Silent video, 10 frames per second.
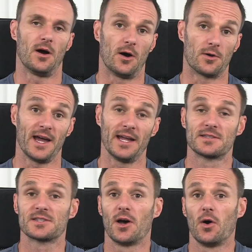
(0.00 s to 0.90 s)
All right,
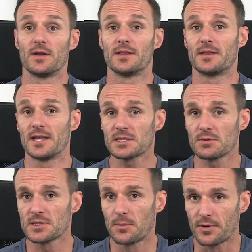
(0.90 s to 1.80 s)
so this
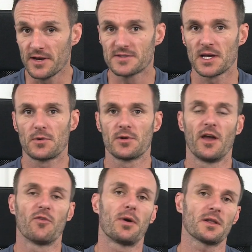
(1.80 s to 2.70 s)
was a brief summary
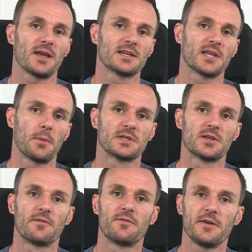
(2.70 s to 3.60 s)
of podcast
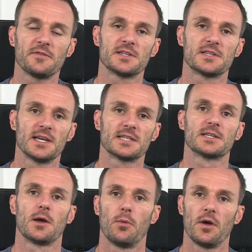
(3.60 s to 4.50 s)
episode 56
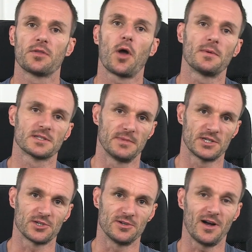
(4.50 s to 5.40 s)
with Thomas
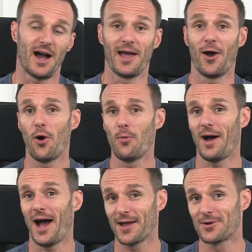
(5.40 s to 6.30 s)
Mitchell. I hope
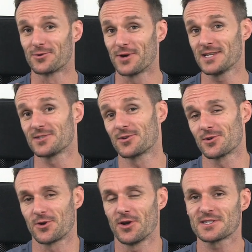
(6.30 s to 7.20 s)
I could raise your
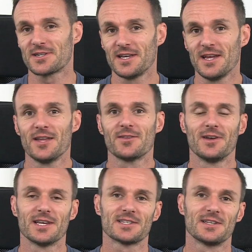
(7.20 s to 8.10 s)
curiosity to
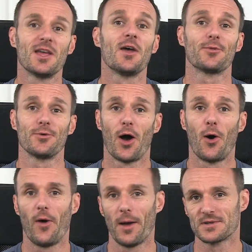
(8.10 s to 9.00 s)
listen to the
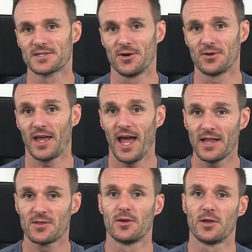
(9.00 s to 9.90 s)
whole episode
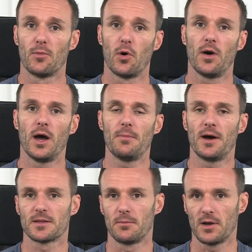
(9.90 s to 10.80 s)
and to learn more
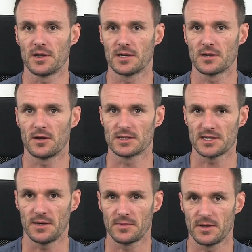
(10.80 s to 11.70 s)
about the Mulligan
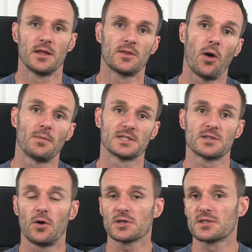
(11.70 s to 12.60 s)
concept. Thomas
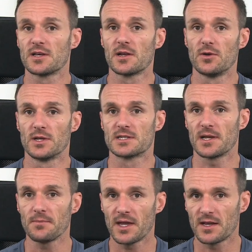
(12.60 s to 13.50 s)
also included
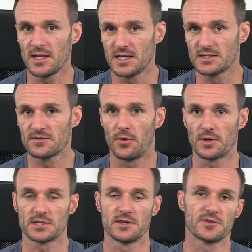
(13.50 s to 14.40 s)
some techniques for
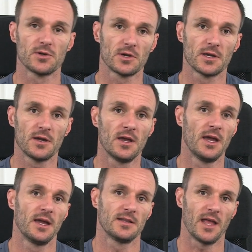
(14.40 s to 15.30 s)
the stiff shoulder,
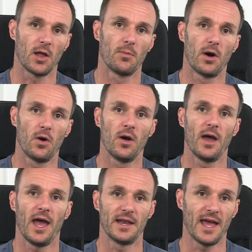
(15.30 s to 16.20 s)
the elbow,
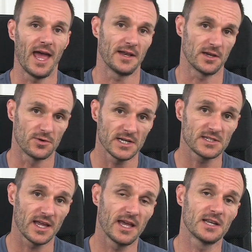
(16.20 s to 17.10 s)
and the hand and
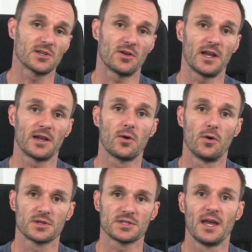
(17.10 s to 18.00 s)
wrist in his online
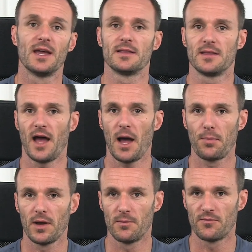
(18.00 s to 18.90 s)
course, The
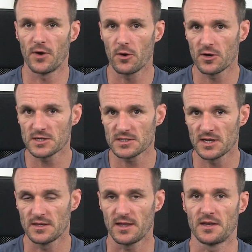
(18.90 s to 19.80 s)
Upper Limb Focus,
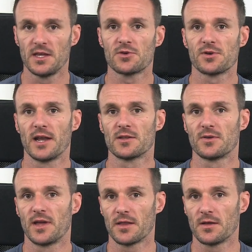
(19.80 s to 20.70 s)
that he created
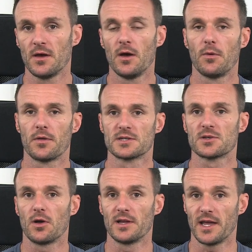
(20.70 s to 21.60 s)
together with his
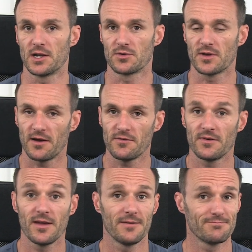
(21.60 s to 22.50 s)
colleague Andrew Cuff
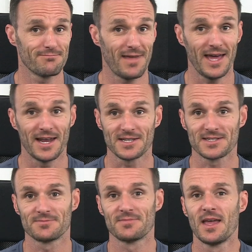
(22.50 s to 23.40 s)
and
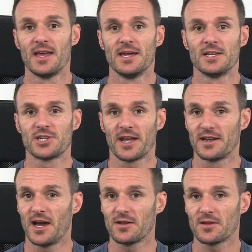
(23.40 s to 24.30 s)
us. Check it
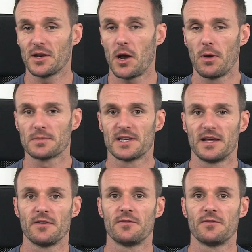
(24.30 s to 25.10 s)
out on our website,